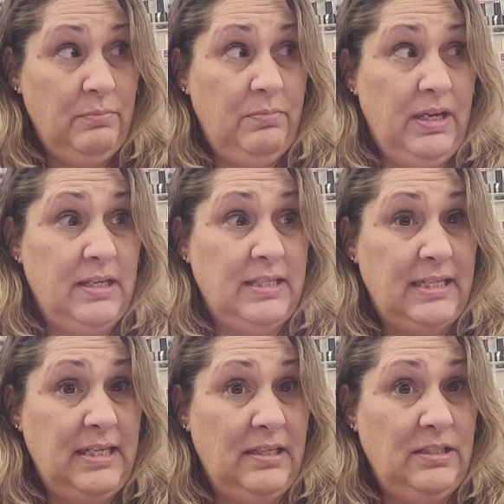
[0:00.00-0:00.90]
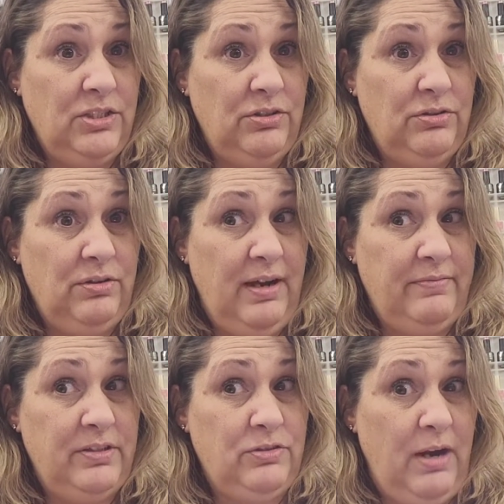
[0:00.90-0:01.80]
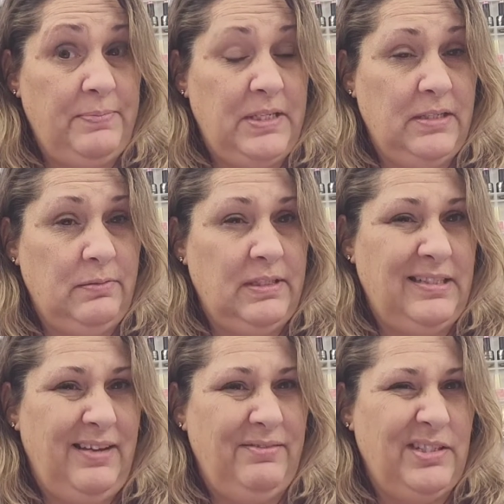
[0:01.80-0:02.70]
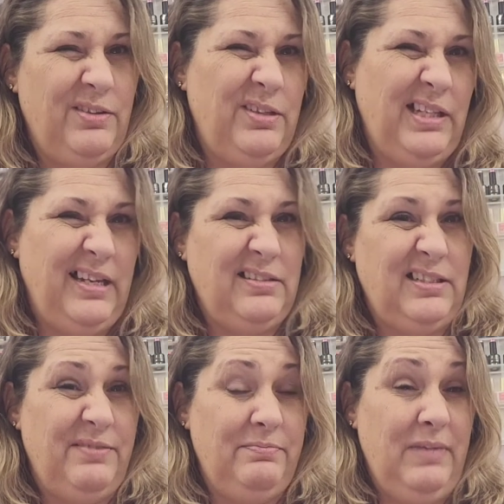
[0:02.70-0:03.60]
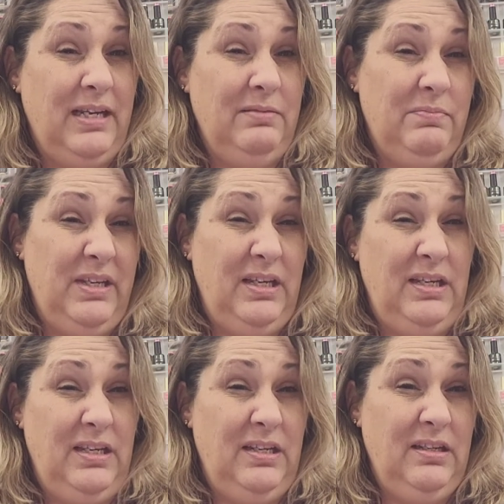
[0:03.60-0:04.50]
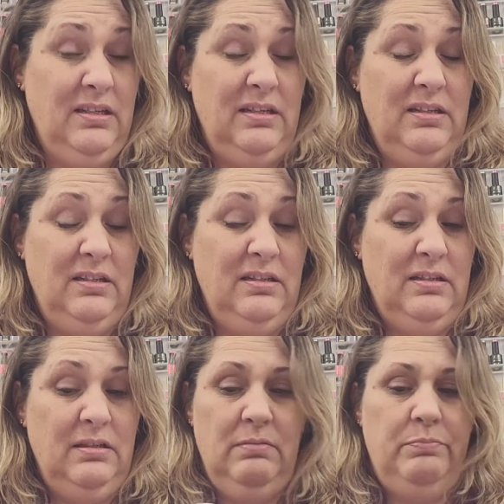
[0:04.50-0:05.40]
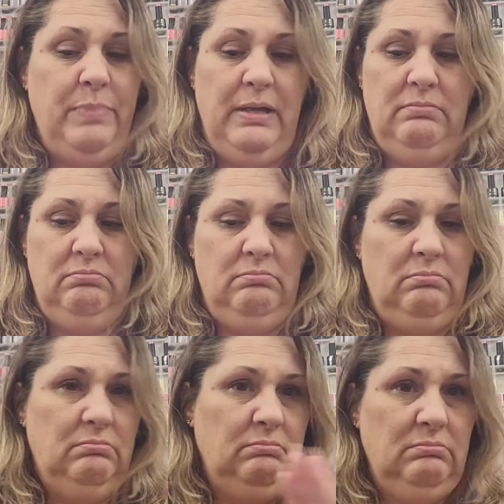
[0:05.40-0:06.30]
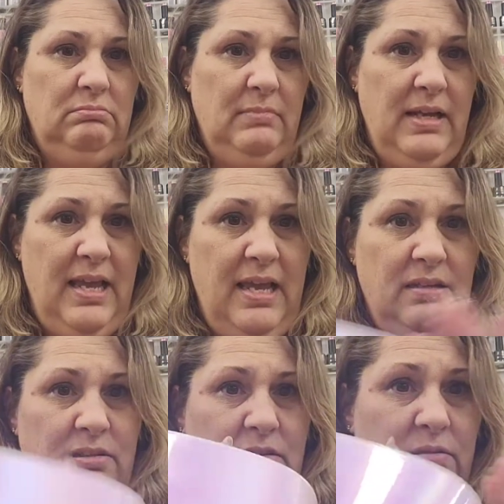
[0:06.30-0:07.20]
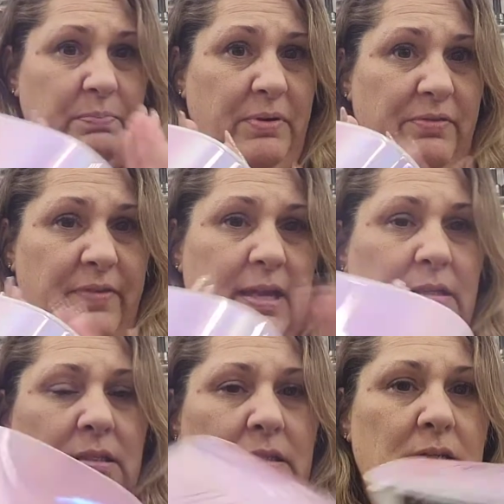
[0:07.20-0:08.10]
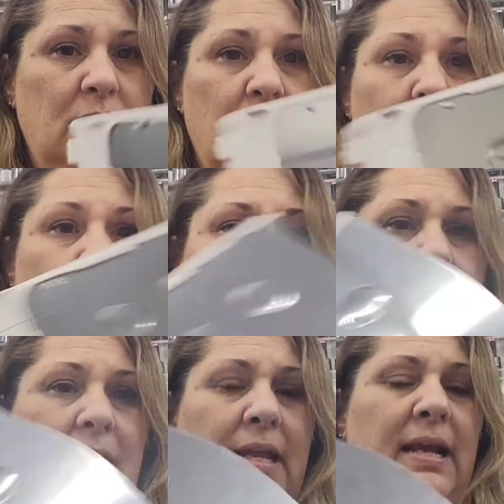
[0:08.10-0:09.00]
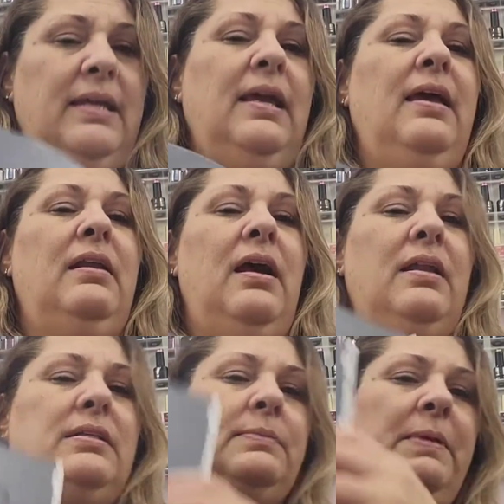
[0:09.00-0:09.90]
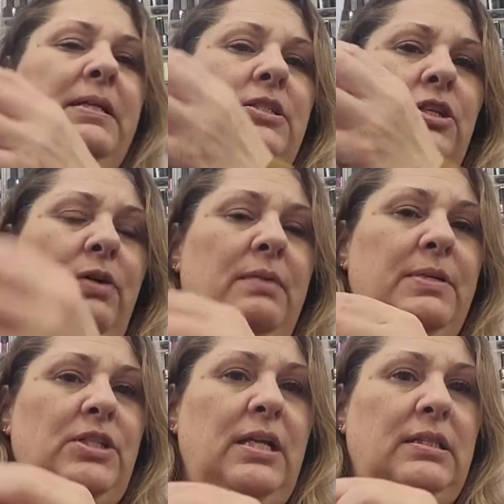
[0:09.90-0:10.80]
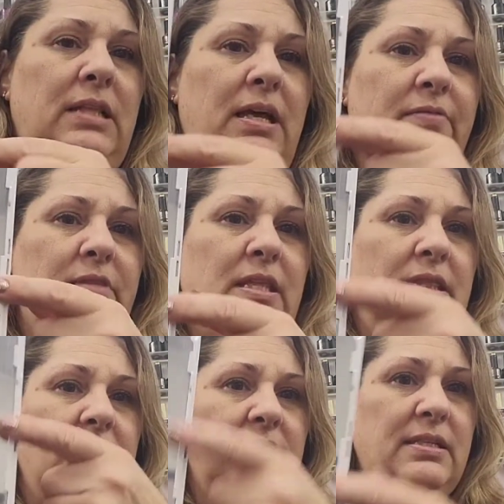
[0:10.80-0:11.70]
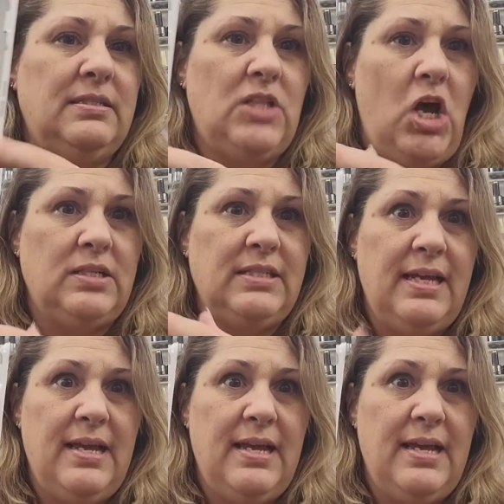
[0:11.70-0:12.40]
because I tend to have the dropsies with stuff, so the lighter stuff might be, but handle perfect. Once again, I cannot explain to you how much I love that this is locked